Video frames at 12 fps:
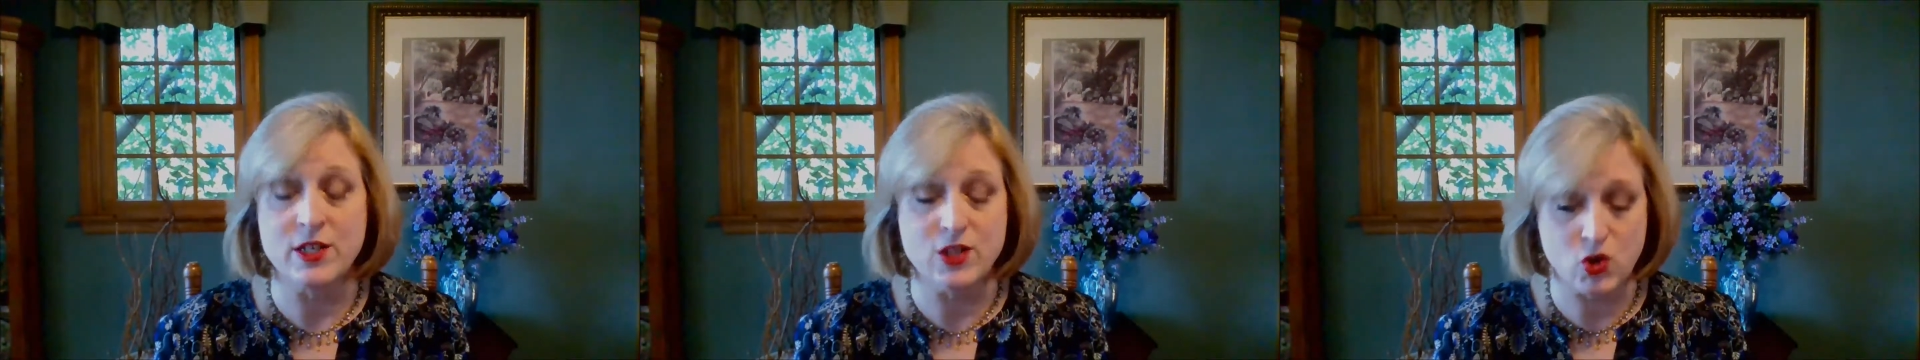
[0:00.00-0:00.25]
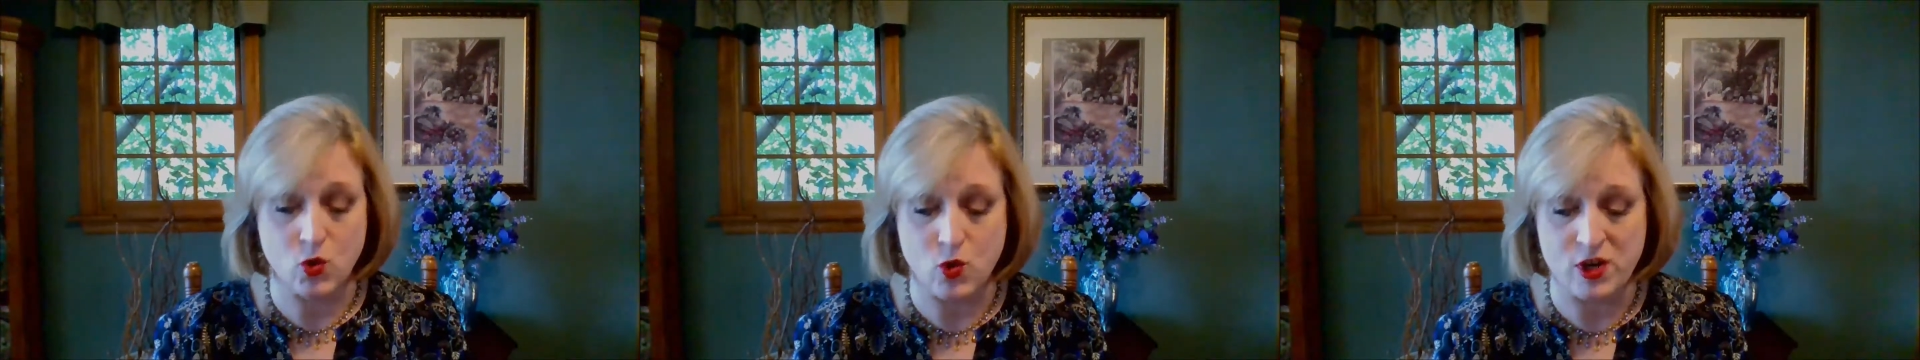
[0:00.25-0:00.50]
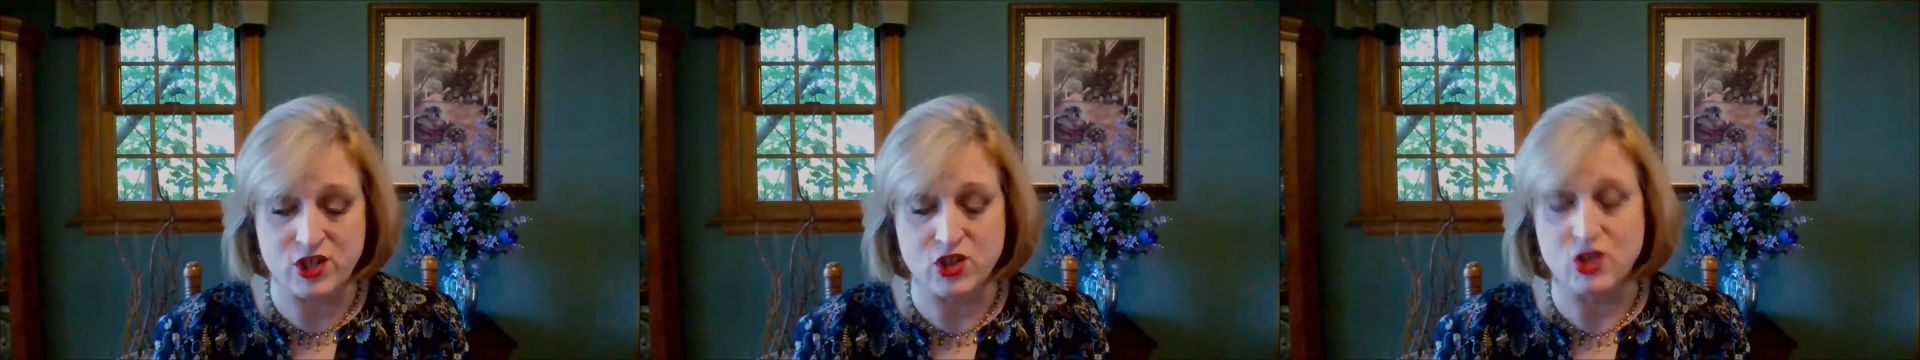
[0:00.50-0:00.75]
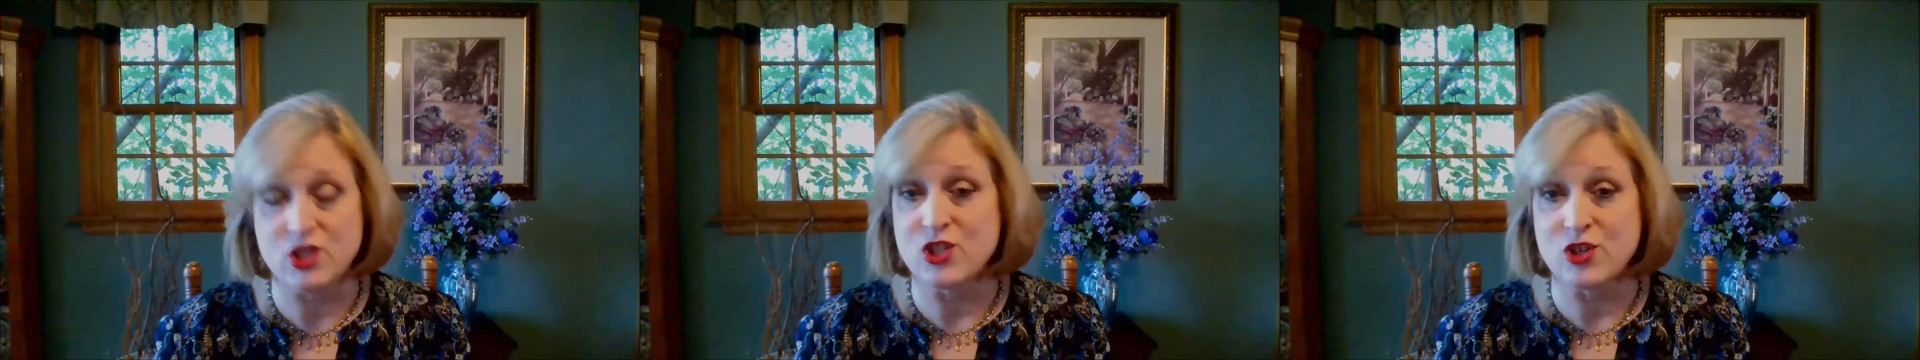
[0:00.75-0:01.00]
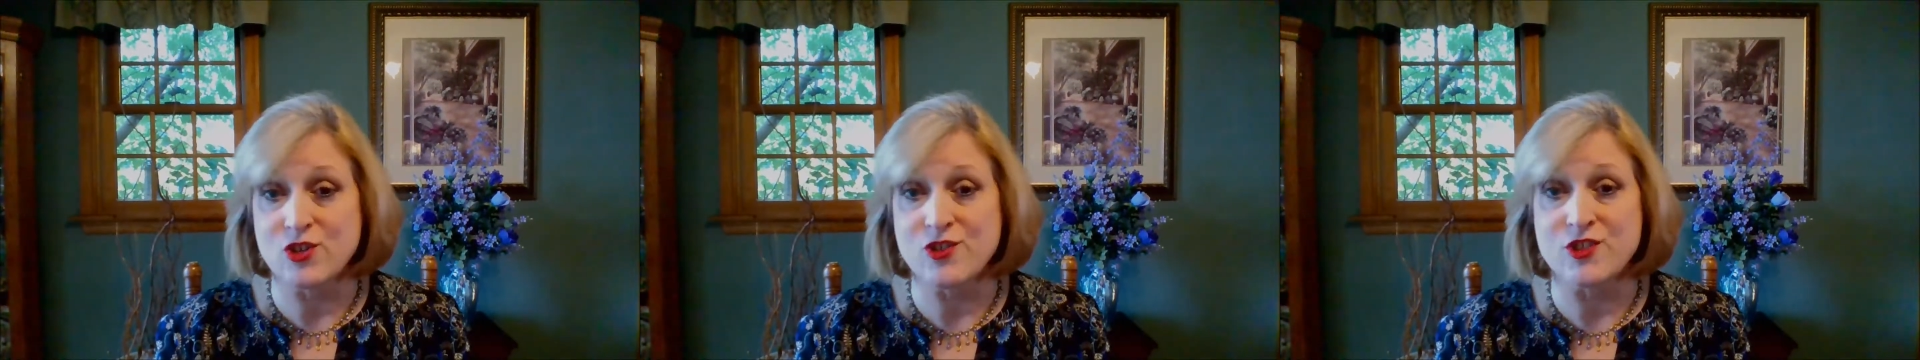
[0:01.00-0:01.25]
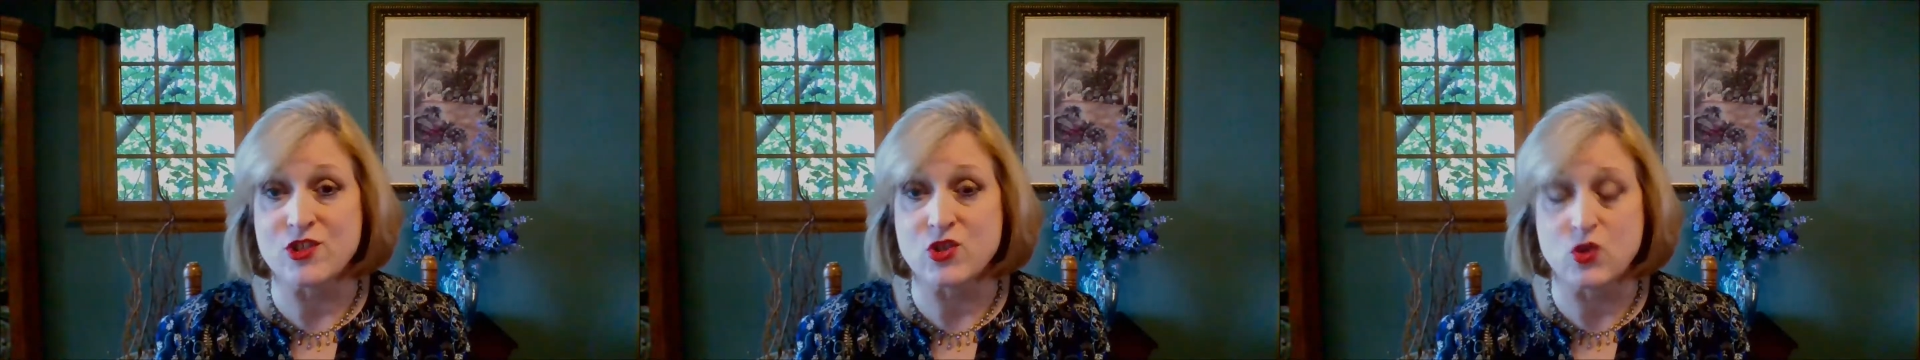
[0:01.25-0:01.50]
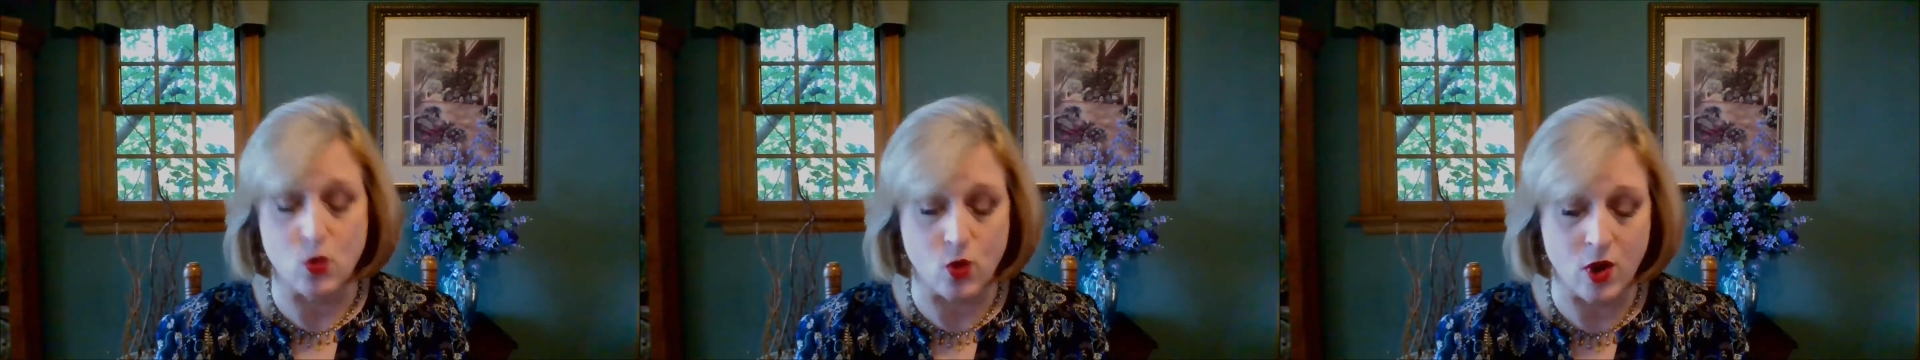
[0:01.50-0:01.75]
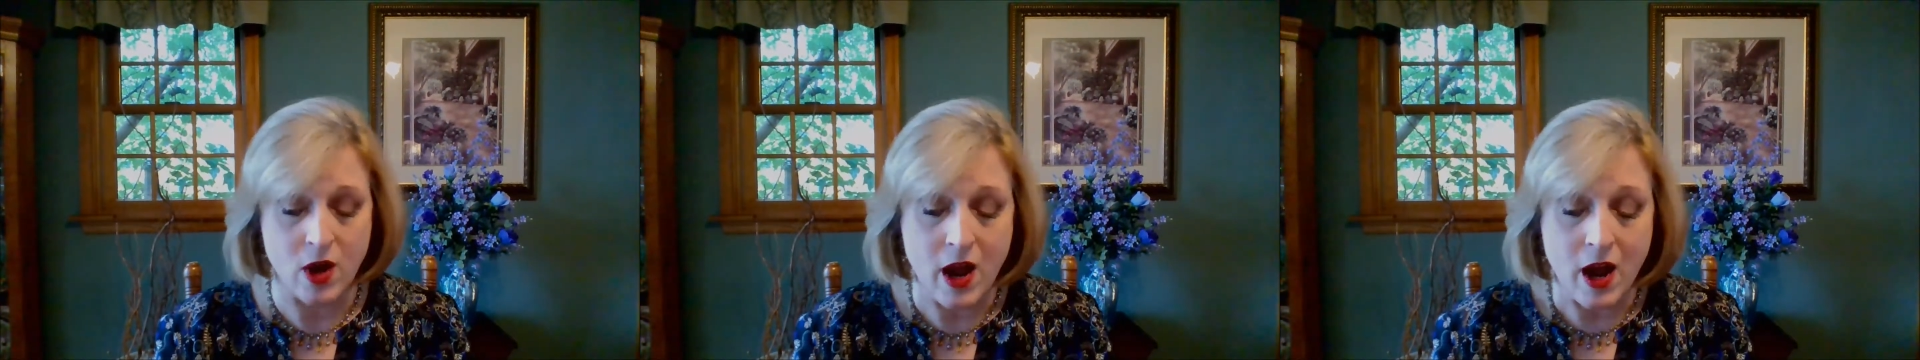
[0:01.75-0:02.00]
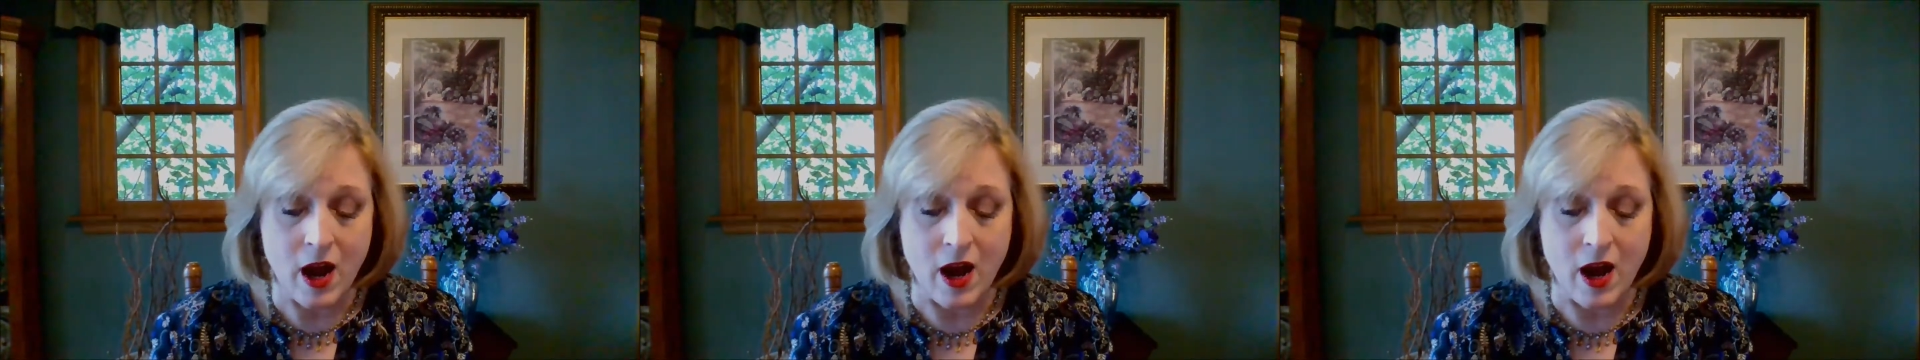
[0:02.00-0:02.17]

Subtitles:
each question during this tour.